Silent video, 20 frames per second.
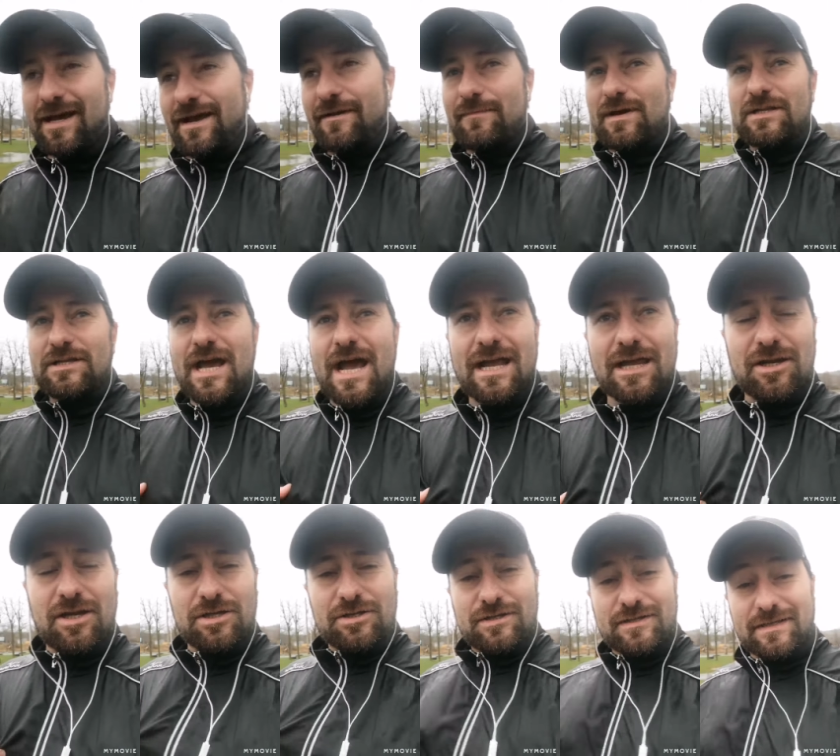I have my
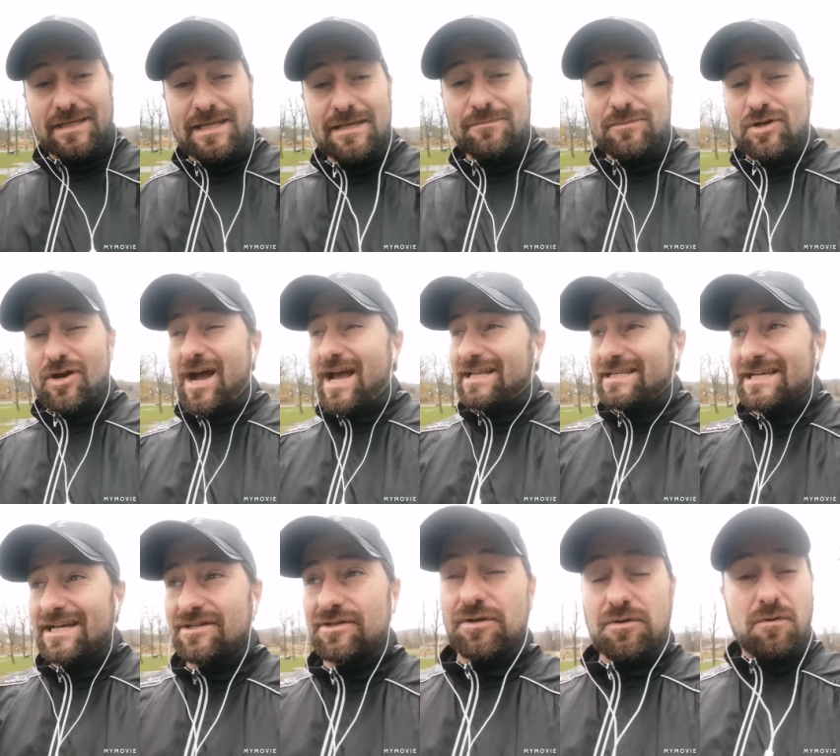jacket on just to keep dry.
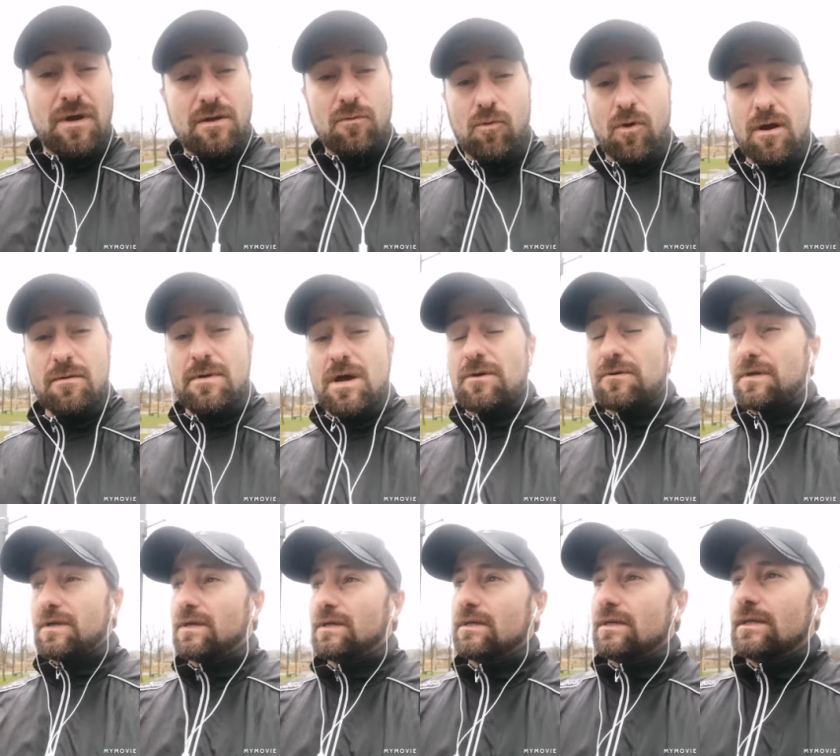It's actually quite warm
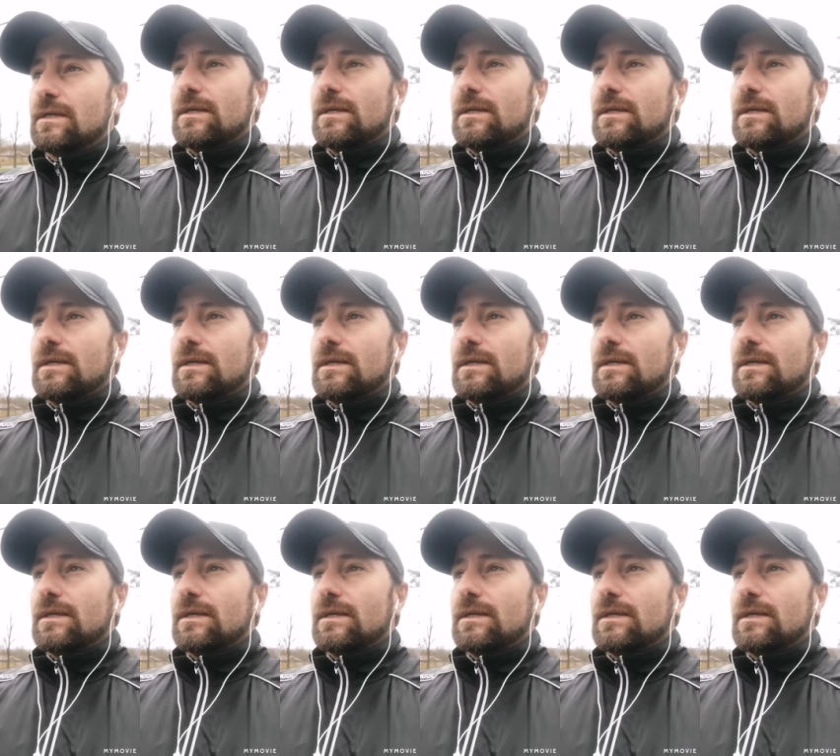out.